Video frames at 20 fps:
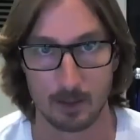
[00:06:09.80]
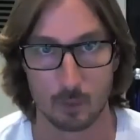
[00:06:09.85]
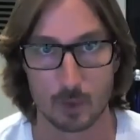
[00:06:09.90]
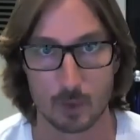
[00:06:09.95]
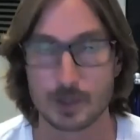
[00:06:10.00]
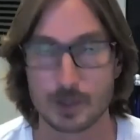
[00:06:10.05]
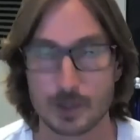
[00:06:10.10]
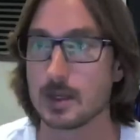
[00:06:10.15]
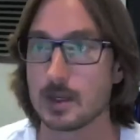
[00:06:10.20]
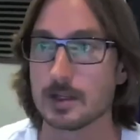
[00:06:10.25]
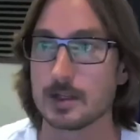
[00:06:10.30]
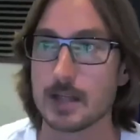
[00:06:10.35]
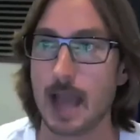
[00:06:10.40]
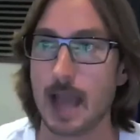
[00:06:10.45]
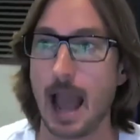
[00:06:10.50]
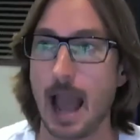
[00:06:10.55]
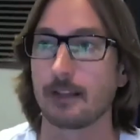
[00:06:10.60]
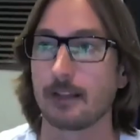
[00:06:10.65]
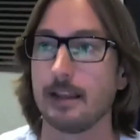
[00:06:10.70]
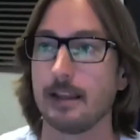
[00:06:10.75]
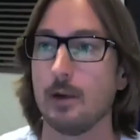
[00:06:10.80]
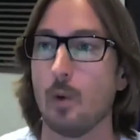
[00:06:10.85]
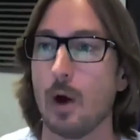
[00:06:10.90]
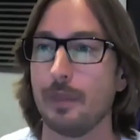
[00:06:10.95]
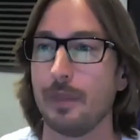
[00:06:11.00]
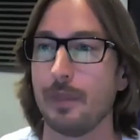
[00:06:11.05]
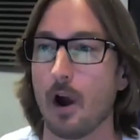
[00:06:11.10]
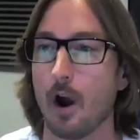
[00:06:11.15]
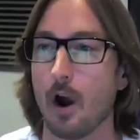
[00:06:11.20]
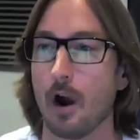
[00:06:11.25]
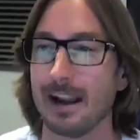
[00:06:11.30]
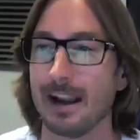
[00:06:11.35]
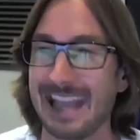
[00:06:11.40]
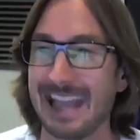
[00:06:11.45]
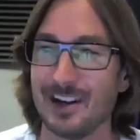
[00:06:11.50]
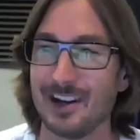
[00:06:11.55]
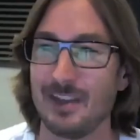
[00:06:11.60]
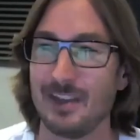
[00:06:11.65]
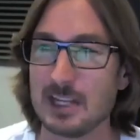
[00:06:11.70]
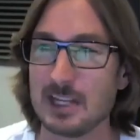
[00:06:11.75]
which is exactly what they are.
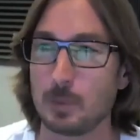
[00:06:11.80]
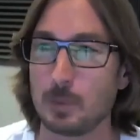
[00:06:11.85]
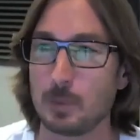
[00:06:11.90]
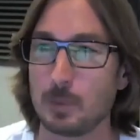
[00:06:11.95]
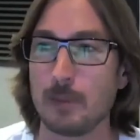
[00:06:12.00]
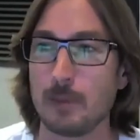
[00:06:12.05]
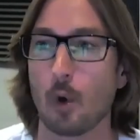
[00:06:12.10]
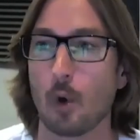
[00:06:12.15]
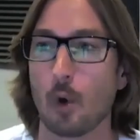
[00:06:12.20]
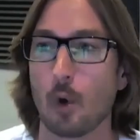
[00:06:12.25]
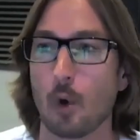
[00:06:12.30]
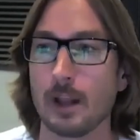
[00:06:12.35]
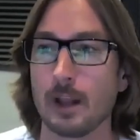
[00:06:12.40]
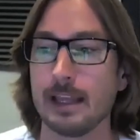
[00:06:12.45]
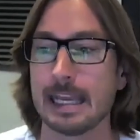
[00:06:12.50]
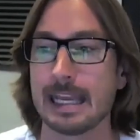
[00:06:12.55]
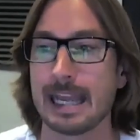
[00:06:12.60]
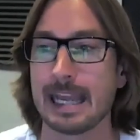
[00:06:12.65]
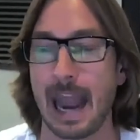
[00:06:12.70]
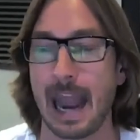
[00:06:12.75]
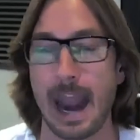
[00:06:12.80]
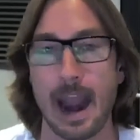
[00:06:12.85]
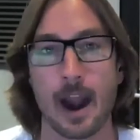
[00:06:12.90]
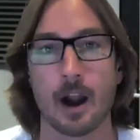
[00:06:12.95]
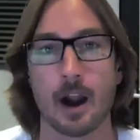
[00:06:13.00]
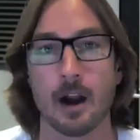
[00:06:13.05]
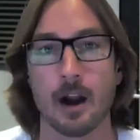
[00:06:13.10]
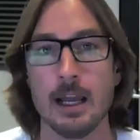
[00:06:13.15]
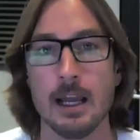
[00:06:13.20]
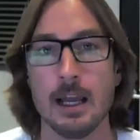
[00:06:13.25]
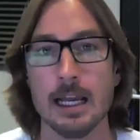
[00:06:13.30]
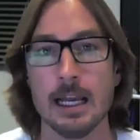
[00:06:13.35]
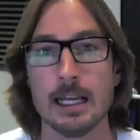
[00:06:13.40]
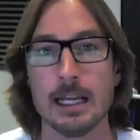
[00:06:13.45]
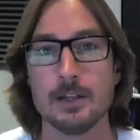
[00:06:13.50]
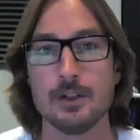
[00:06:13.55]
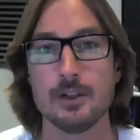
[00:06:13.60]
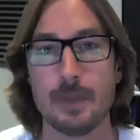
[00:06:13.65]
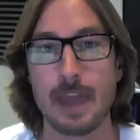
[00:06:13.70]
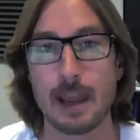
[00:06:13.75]
Again, do these people really care?
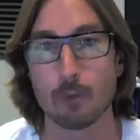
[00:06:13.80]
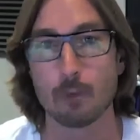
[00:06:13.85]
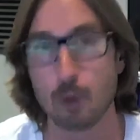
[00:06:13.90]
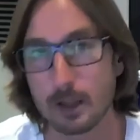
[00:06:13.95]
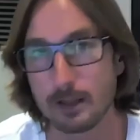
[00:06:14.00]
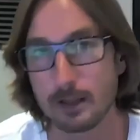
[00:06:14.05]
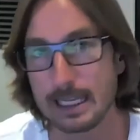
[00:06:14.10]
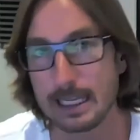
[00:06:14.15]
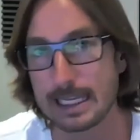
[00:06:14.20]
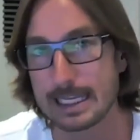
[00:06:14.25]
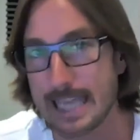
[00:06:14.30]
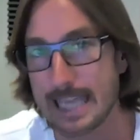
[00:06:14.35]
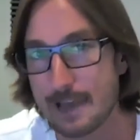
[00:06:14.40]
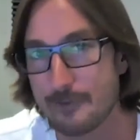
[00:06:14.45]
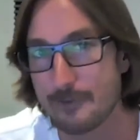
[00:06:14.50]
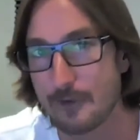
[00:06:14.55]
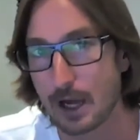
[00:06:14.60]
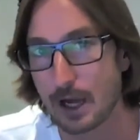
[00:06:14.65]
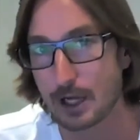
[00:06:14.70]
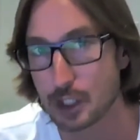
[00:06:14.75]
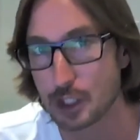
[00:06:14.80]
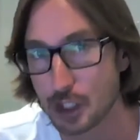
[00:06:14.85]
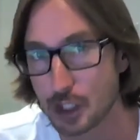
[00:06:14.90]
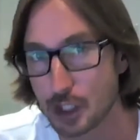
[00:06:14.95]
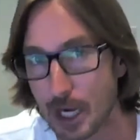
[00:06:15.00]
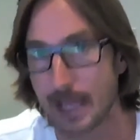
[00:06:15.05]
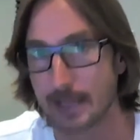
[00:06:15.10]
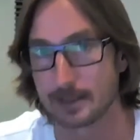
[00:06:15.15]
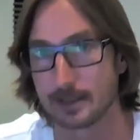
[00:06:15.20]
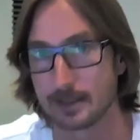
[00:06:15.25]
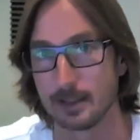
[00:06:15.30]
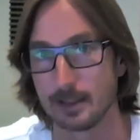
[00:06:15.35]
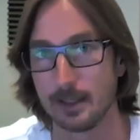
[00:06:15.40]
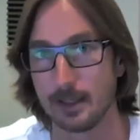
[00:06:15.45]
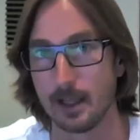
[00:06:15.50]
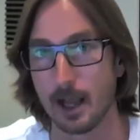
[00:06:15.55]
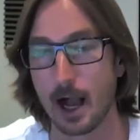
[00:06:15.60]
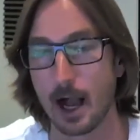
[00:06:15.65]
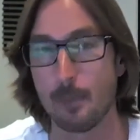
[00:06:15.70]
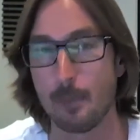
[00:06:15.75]
Do they really give a shit
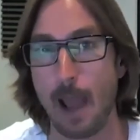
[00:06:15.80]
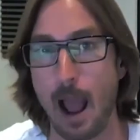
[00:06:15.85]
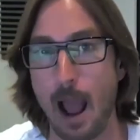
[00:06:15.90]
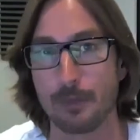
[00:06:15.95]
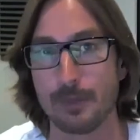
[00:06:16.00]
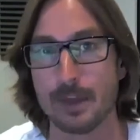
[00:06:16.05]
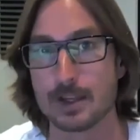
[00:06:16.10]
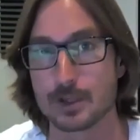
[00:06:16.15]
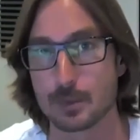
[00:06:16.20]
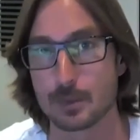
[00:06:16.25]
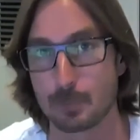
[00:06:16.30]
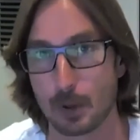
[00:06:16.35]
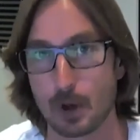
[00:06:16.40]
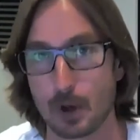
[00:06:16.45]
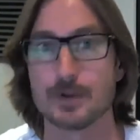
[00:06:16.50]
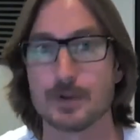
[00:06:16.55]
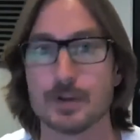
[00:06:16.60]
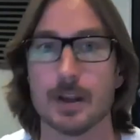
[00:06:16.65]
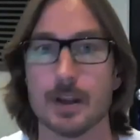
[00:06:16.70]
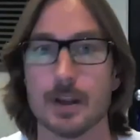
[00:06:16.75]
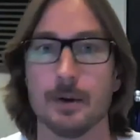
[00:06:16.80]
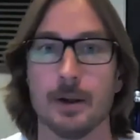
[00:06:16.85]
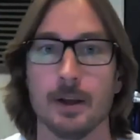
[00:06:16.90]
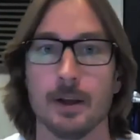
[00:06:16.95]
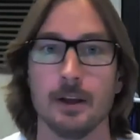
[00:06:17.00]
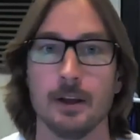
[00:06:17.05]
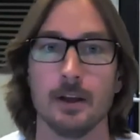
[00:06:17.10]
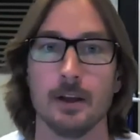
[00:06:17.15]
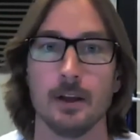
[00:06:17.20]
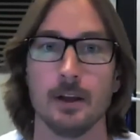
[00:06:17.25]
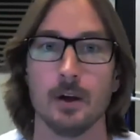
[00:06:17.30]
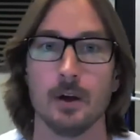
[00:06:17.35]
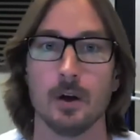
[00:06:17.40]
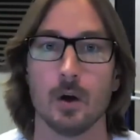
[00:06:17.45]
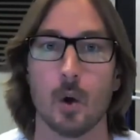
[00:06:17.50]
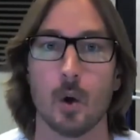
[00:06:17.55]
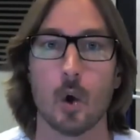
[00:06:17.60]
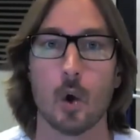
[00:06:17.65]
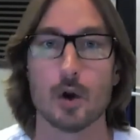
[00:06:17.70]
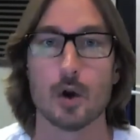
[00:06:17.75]
about this person?
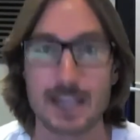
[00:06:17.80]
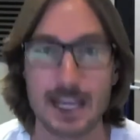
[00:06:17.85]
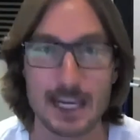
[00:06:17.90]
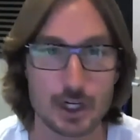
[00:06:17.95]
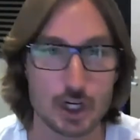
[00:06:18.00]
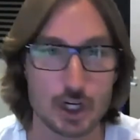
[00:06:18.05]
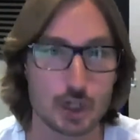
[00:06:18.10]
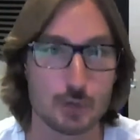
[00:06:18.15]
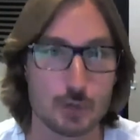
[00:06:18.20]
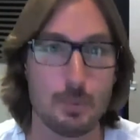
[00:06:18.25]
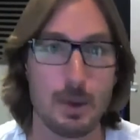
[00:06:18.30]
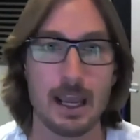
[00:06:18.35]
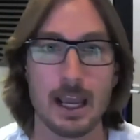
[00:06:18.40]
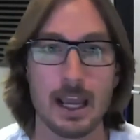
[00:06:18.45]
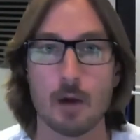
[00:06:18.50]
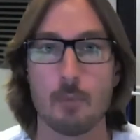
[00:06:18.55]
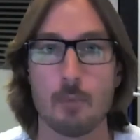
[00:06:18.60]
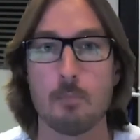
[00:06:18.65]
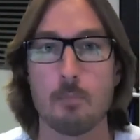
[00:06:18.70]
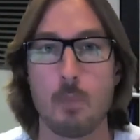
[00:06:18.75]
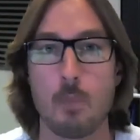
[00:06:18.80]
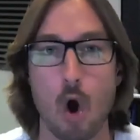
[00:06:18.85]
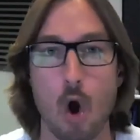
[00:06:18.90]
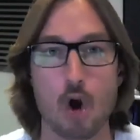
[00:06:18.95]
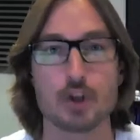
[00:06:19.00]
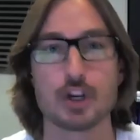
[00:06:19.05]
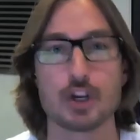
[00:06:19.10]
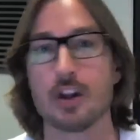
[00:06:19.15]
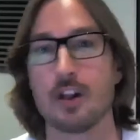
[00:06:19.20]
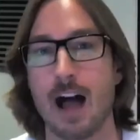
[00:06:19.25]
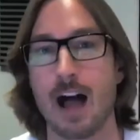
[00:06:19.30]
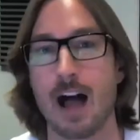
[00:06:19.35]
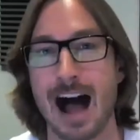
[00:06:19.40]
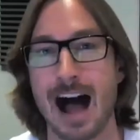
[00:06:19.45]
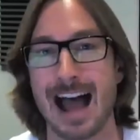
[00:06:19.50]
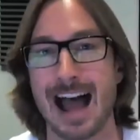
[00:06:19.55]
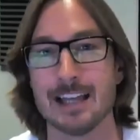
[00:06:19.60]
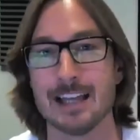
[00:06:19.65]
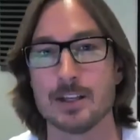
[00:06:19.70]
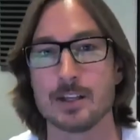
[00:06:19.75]
Or is he just being
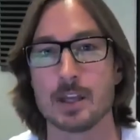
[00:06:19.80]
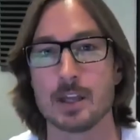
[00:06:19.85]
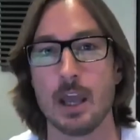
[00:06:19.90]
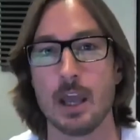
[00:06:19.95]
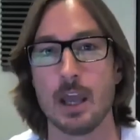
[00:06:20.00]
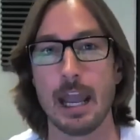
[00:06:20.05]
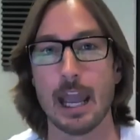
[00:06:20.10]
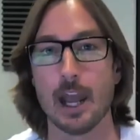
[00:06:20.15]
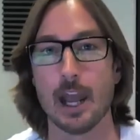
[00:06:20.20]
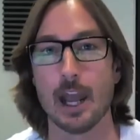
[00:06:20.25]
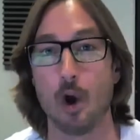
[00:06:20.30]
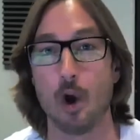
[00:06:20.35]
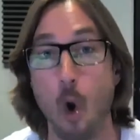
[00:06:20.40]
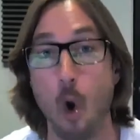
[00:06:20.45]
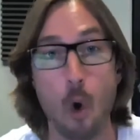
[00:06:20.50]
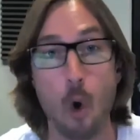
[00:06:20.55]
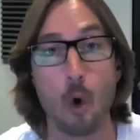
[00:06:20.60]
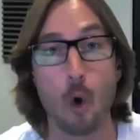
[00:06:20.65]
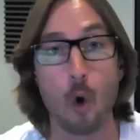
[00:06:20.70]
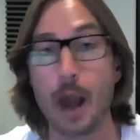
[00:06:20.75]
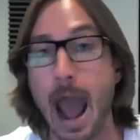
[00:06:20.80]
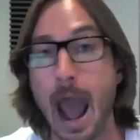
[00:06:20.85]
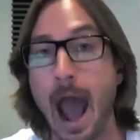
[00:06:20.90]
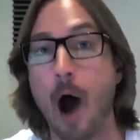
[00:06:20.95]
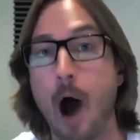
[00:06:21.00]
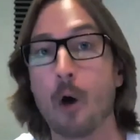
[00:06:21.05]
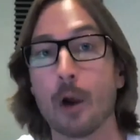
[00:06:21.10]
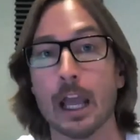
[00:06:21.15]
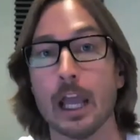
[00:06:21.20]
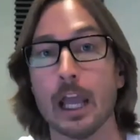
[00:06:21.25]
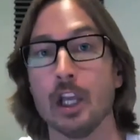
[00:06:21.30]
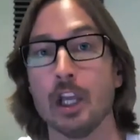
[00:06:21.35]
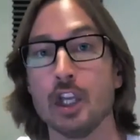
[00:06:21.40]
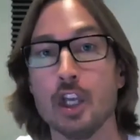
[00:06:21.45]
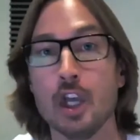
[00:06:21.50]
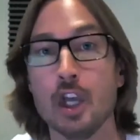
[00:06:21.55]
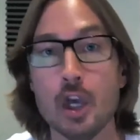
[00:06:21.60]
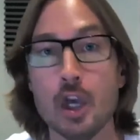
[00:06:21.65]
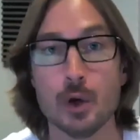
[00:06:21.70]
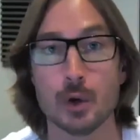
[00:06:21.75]
marginalized and hoard out and
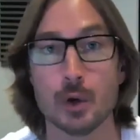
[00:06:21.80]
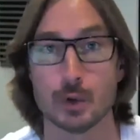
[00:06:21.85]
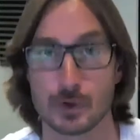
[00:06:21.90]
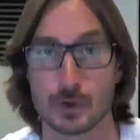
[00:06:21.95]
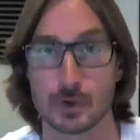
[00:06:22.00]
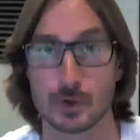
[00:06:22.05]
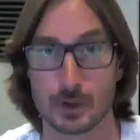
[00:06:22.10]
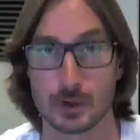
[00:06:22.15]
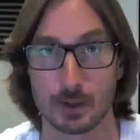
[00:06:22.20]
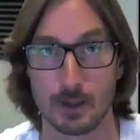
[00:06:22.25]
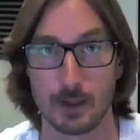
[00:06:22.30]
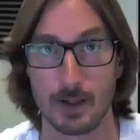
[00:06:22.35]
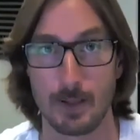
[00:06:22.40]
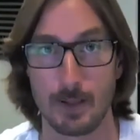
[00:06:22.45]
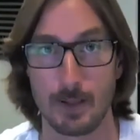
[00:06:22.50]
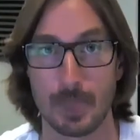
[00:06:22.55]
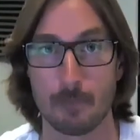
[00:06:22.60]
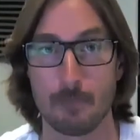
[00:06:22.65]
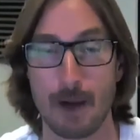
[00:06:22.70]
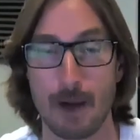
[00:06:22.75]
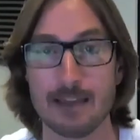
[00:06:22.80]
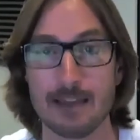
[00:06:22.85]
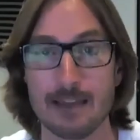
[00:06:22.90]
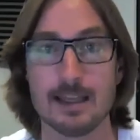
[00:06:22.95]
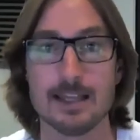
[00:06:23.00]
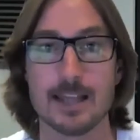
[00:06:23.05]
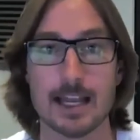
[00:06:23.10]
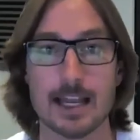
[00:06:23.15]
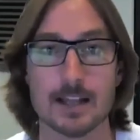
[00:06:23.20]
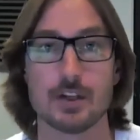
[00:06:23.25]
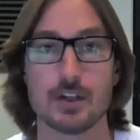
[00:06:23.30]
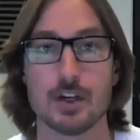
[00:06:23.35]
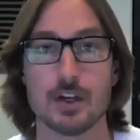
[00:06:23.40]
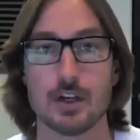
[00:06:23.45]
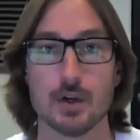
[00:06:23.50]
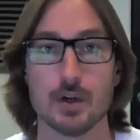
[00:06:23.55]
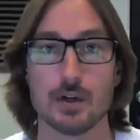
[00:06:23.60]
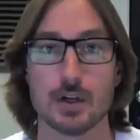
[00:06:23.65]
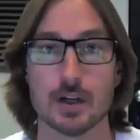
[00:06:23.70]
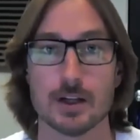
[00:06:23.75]
used by these
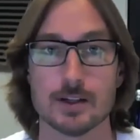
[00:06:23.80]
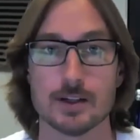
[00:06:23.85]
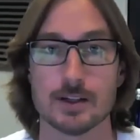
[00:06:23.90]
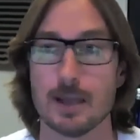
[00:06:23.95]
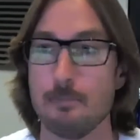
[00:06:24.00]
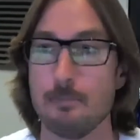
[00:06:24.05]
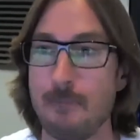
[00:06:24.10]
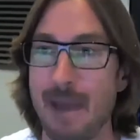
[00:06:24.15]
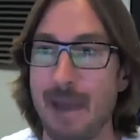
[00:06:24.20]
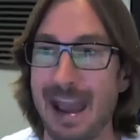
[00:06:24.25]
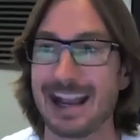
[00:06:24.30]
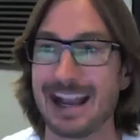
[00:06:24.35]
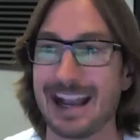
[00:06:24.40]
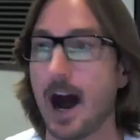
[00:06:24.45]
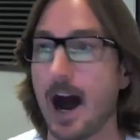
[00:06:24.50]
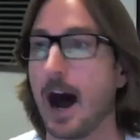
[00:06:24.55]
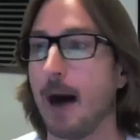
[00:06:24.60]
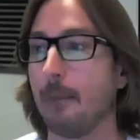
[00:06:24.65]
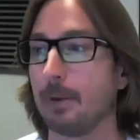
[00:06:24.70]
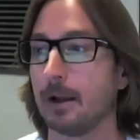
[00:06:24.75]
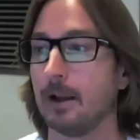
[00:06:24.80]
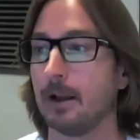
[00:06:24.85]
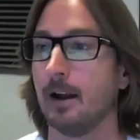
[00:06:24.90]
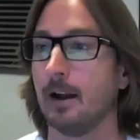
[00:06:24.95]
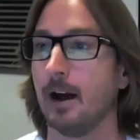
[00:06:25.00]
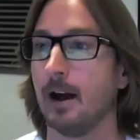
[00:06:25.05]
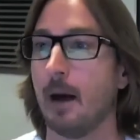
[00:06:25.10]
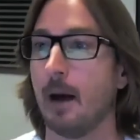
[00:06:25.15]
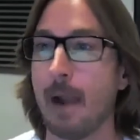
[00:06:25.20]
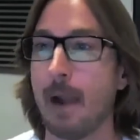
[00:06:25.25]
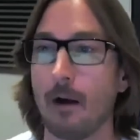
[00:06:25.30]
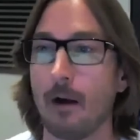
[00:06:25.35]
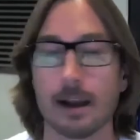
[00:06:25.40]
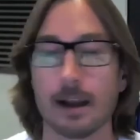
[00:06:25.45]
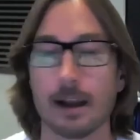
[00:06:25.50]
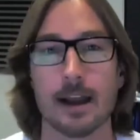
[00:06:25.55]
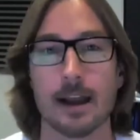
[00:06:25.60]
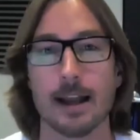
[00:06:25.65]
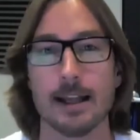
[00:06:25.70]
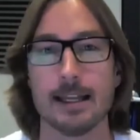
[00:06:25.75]
institutions that make up
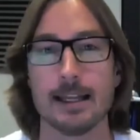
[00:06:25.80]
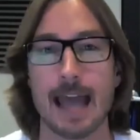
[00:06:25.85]
America